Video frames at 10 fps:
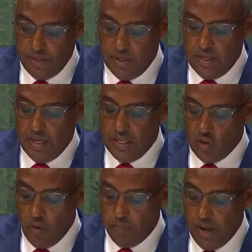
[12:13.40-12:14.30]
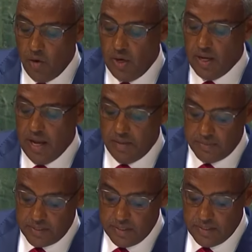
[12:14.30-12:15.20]
Ethiopia welcomes
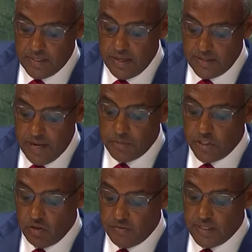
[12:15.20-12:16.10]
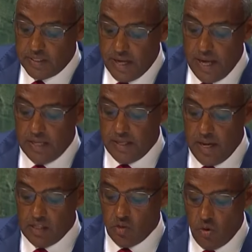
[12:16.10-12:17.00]
the resumption of the
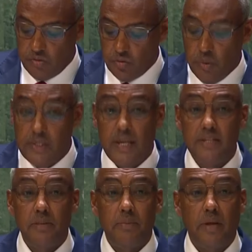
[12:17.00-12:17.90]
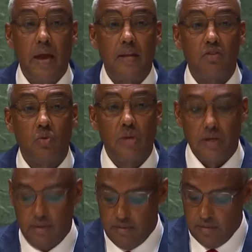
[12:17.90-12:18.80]
trilateral talks with Egypt and Sudan.
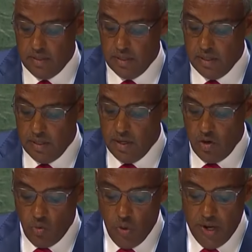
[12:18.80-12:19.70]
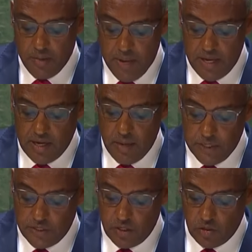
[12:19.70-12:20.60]
We remain
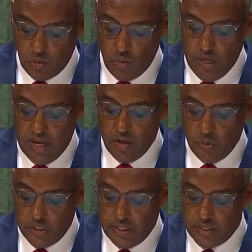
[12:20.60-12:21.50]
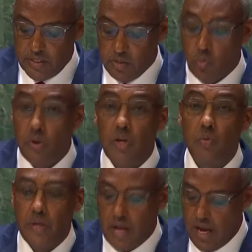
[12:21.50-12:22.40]
committed to a negotiated
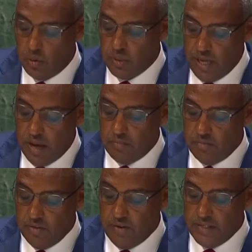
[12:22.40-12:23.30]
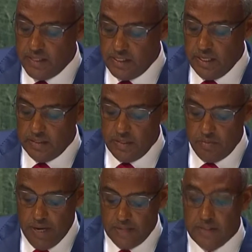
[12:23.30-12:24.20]
win-win outcome facilitated
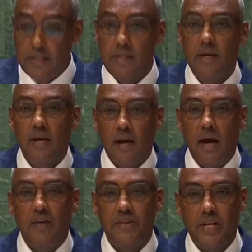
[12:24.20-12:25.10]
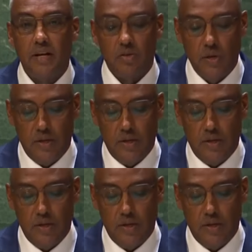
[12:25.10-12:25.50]
by the African Union.